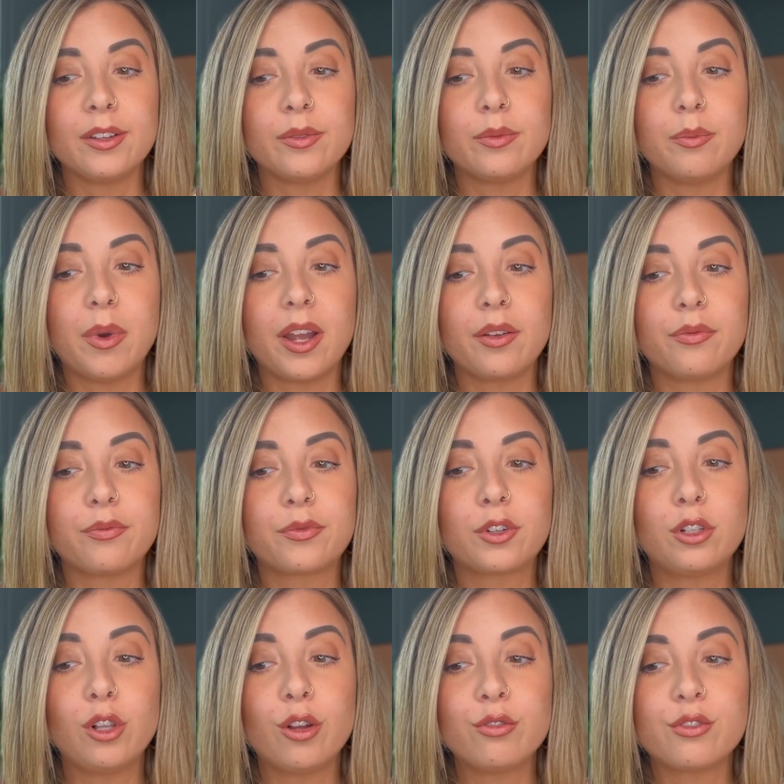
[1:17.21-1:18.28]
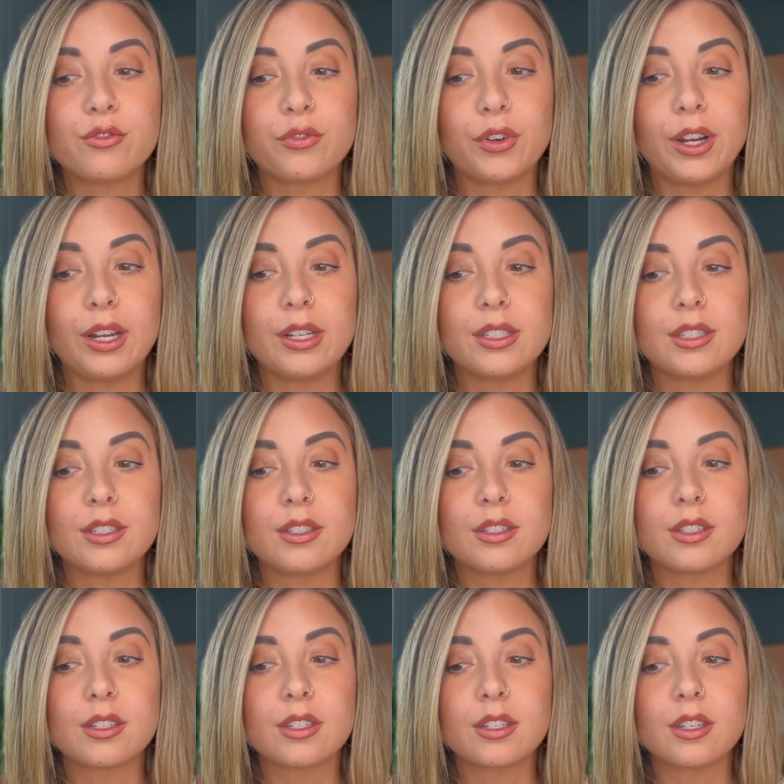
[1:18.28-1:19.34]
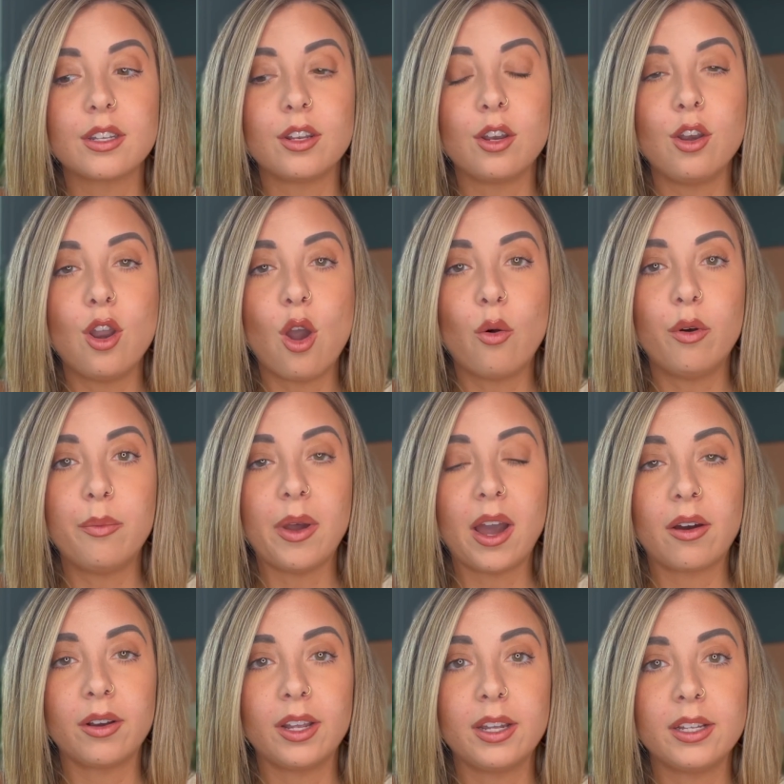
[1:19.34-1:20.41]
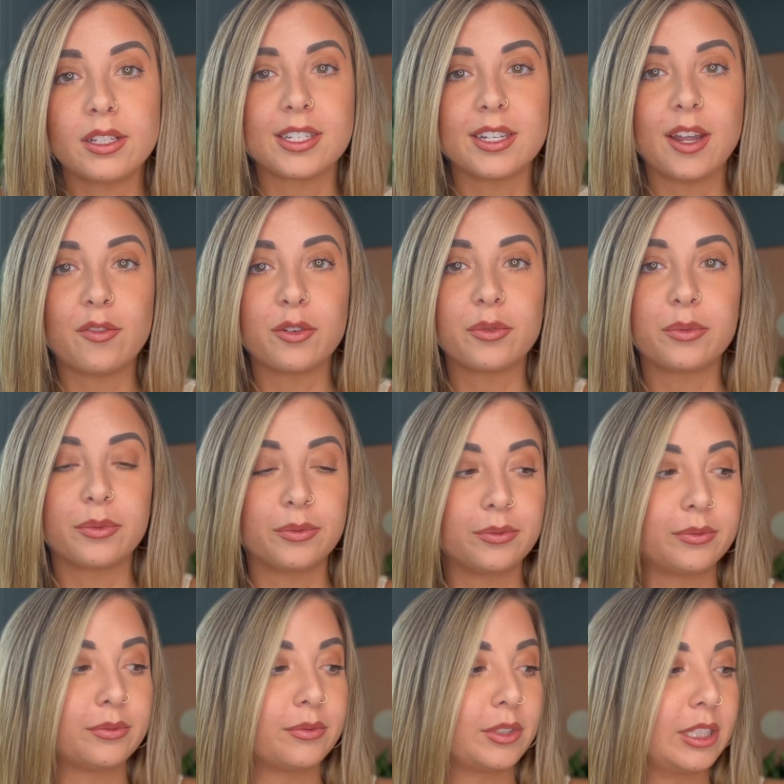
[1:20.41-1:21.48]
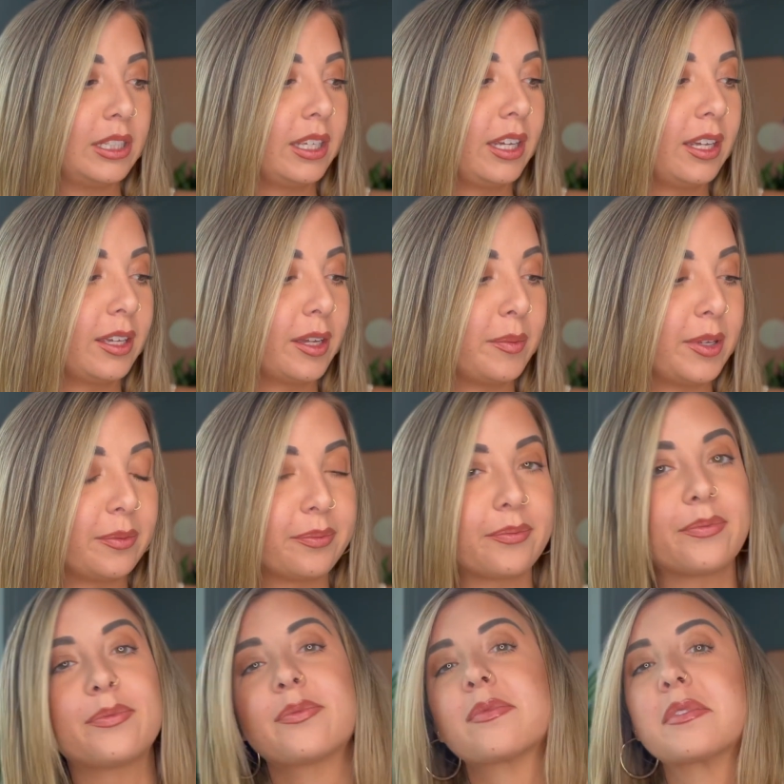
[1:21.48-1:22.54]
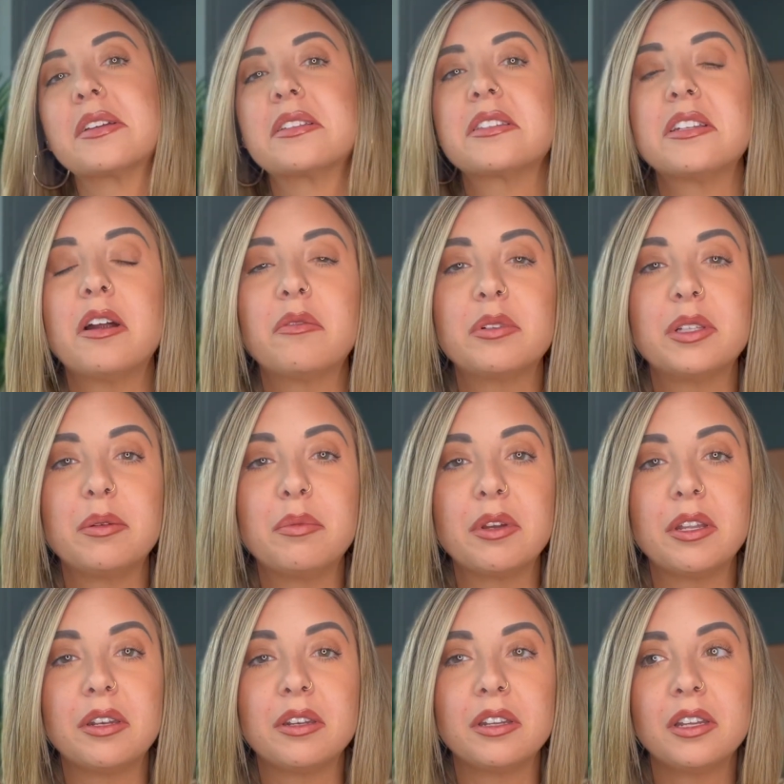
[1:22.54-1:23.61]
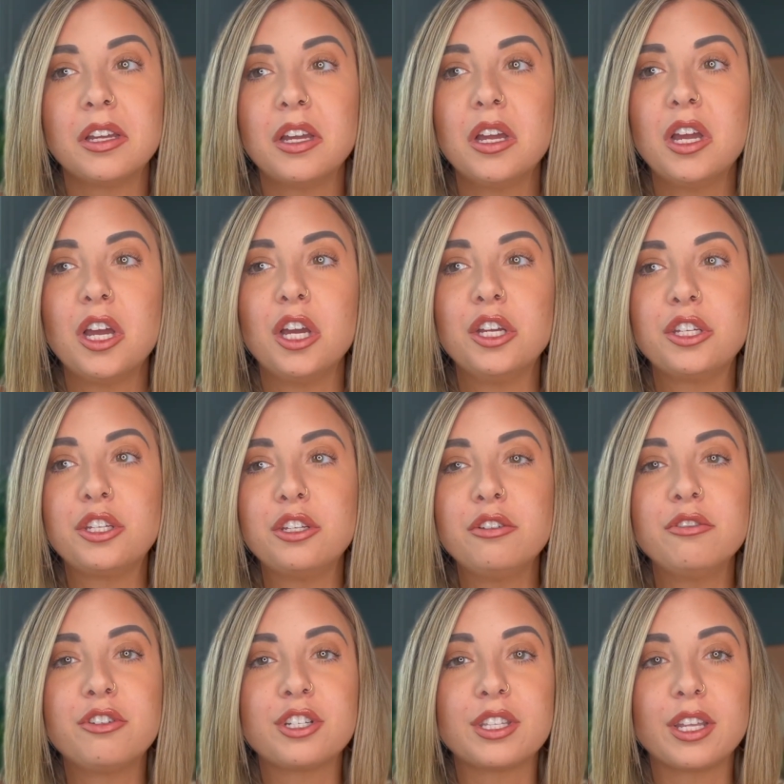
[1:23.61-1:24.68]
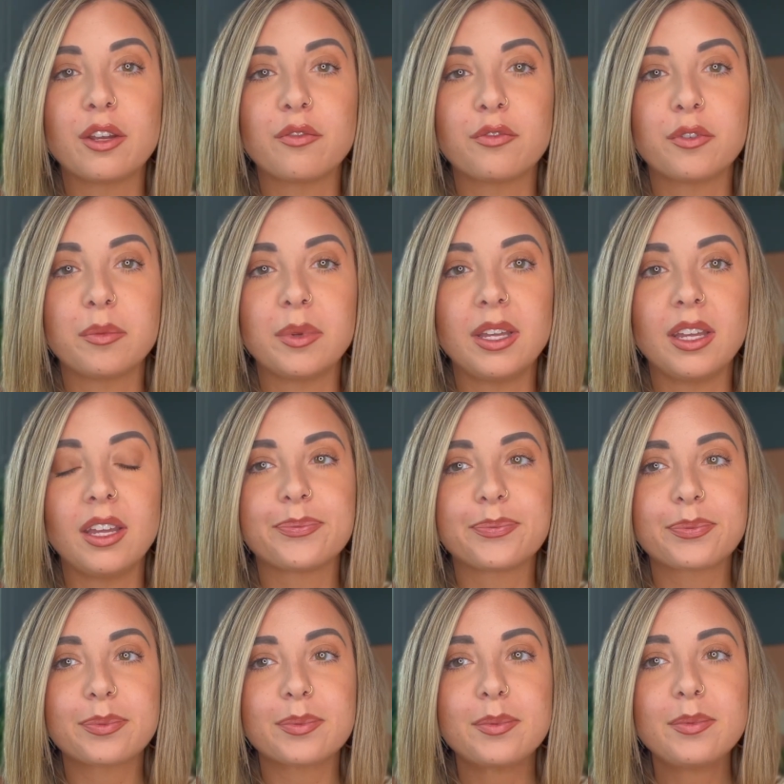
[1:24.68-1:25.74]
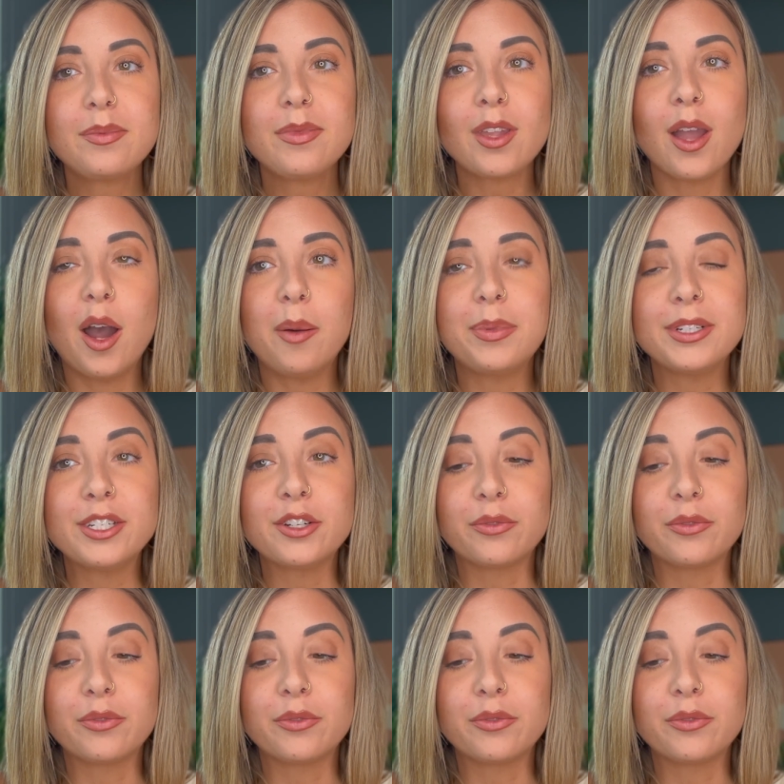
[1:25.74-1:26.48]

My close friends know about it. Never really, it's not really been a huge thing for me up until